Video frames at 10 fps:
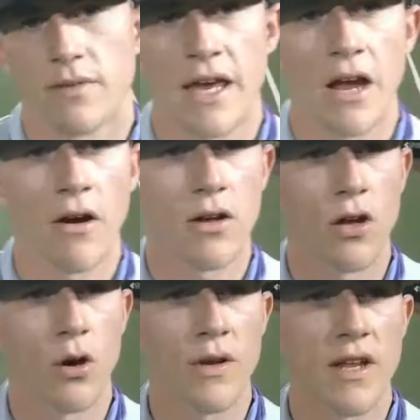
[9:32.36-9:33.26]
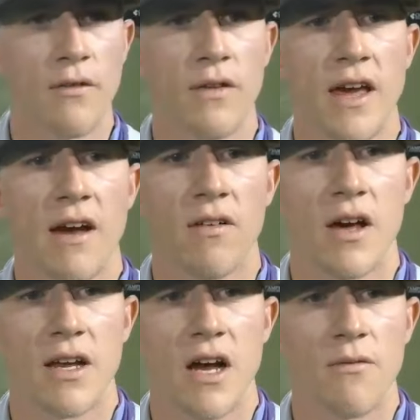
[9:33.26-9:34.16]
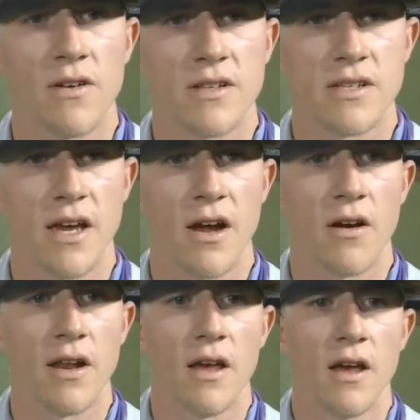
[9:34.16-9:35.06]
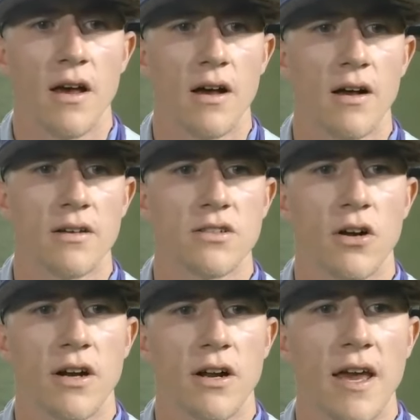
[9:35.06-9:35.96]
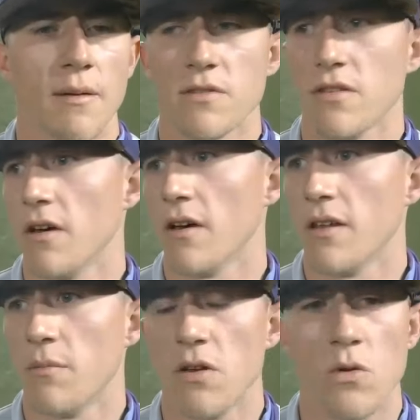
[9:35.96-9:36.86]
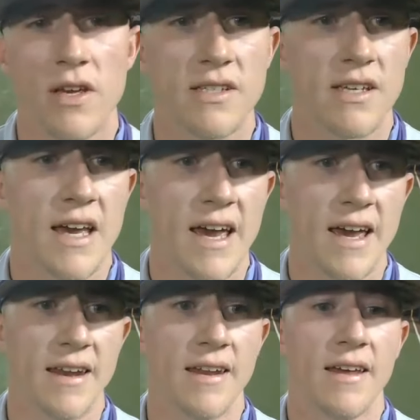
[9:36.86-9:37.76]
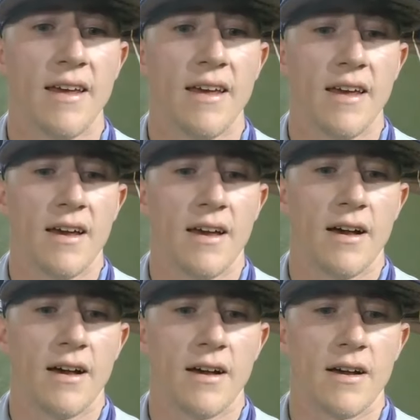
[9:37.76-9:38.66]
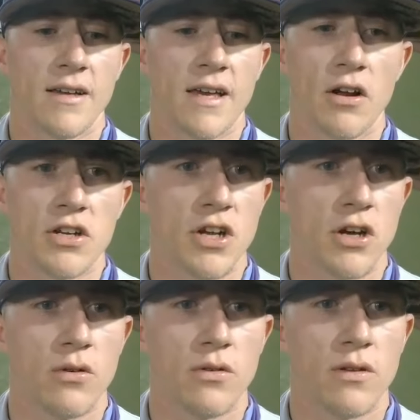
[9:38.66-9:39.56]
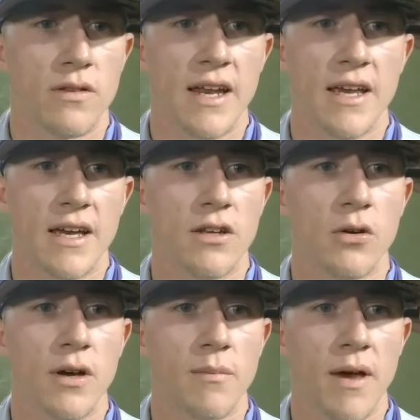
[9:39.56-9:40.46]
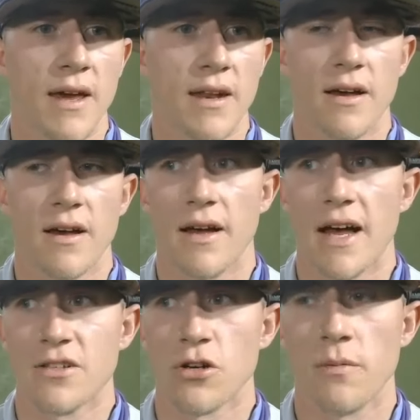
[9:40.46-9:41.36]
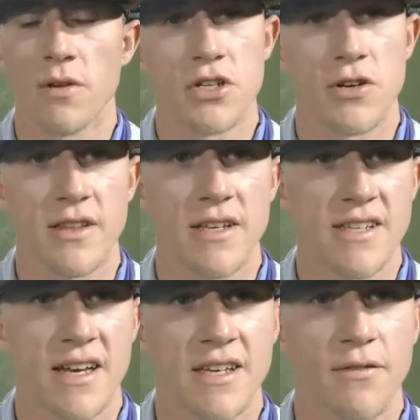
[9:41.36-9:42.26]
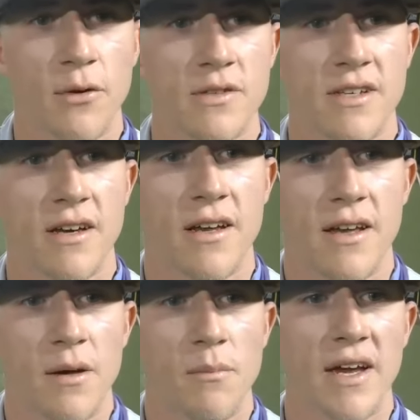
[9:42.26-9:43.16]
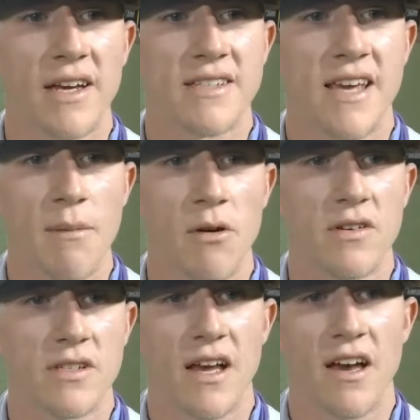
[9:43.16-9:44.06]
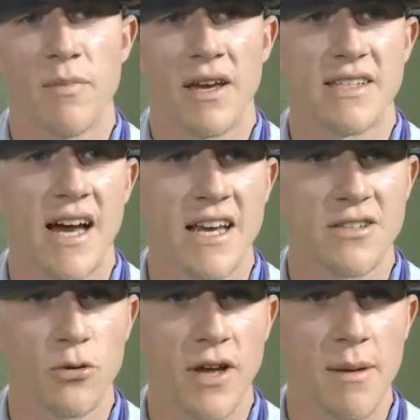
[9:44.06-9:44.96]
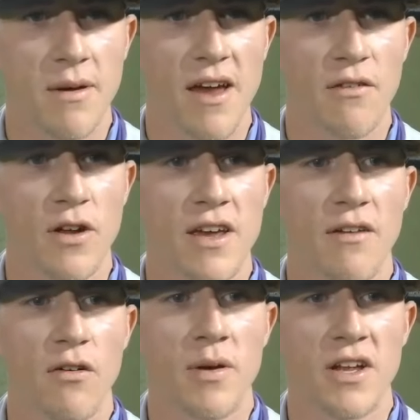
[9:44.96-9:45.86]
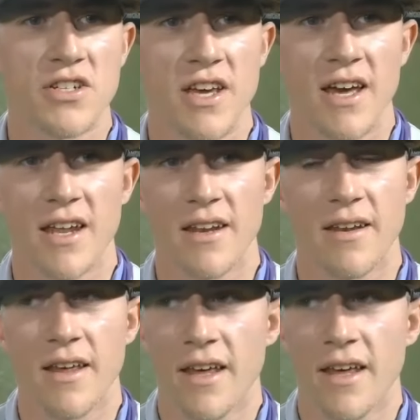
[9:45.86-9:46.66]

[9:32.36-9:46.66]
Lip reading: Garrett, we definitely have a lot of confidence in Garrett starting our games in the midweeks, and Garrett showed that he can do it, man. I told him to treat this as if it was the biggest game of his life, biggest high school game he ever pitched in.